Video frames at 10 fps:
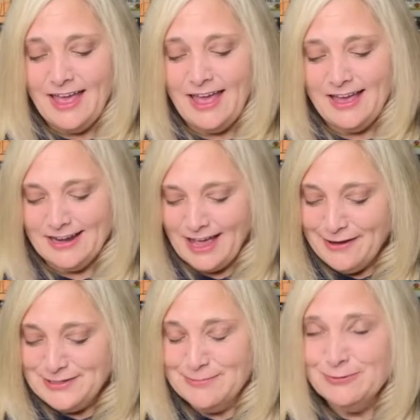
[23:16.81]
And I
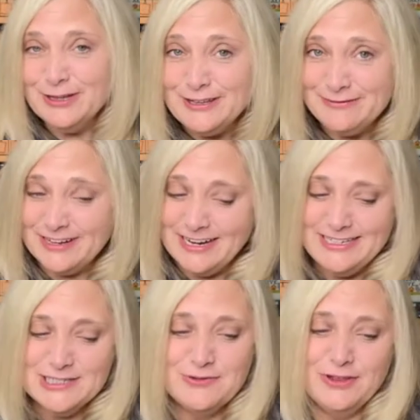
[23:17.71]
have some really fun
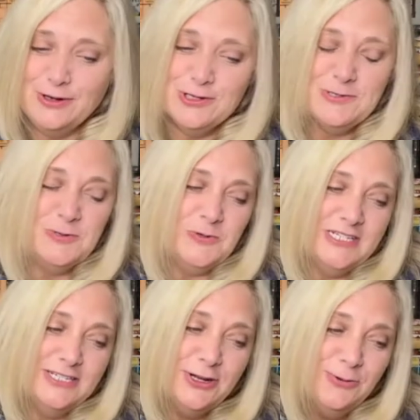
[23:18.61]
ideas for the Christmas ones.
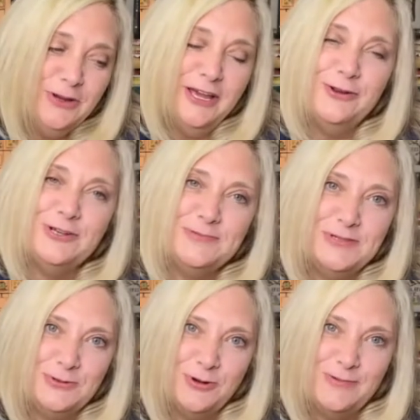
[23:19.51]
I started working on
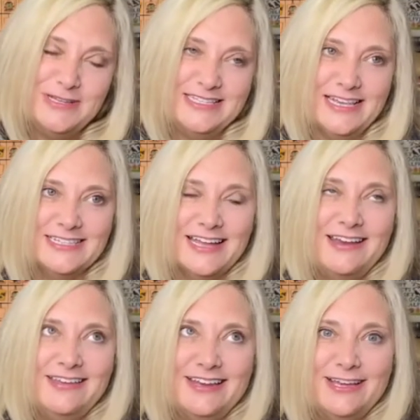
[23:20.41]
Christmas ornaments last
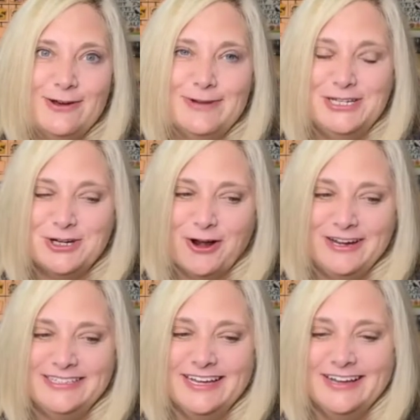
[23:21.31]
night and getting all my
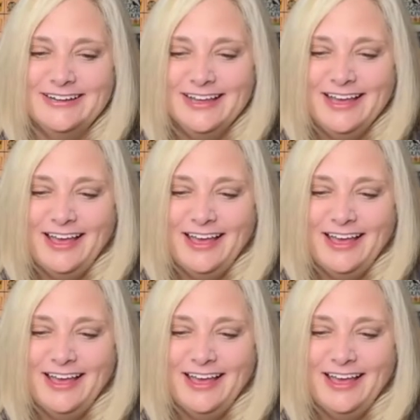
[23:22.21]
charting done.